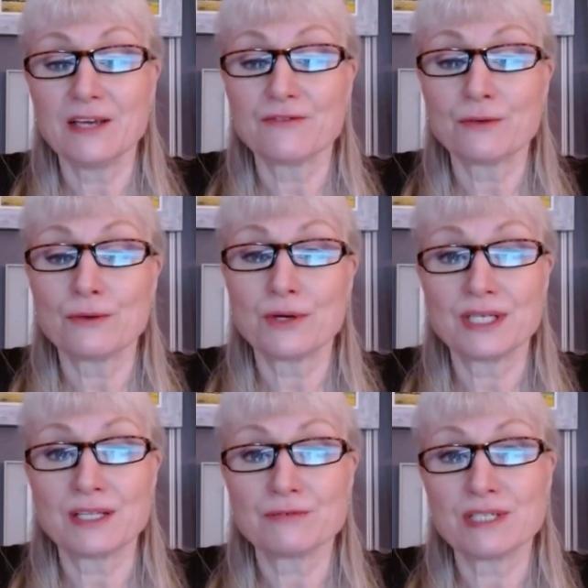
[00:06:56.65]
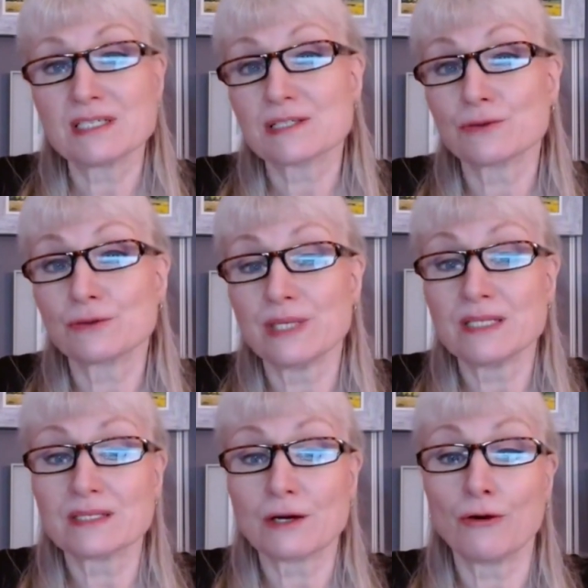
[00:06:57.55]
for another
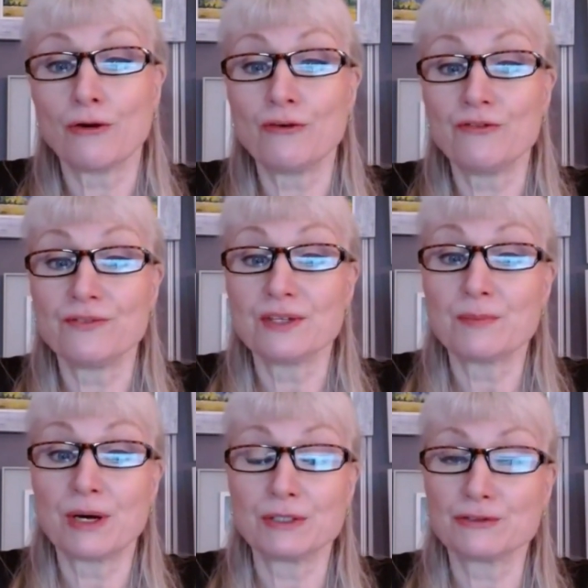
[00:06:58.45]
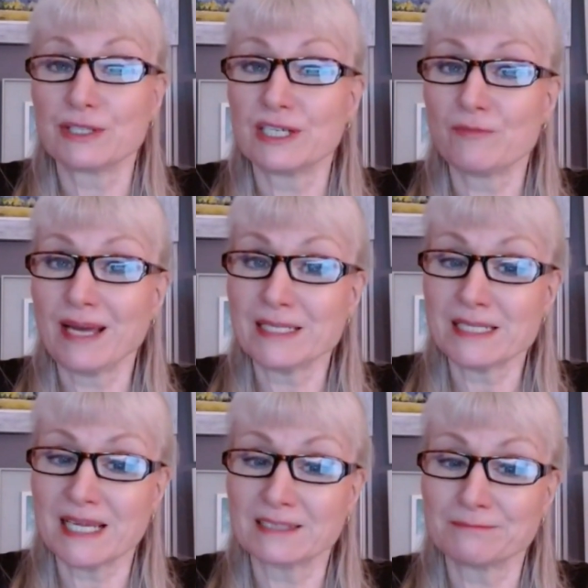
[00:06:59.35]
installment of Poetry of
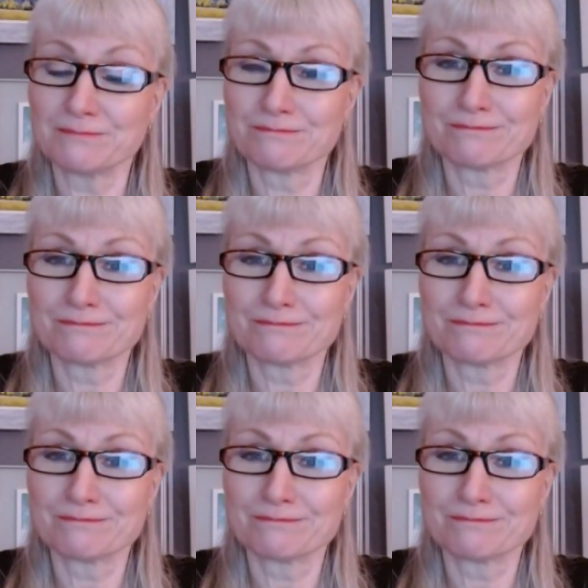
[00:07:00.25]
Painting.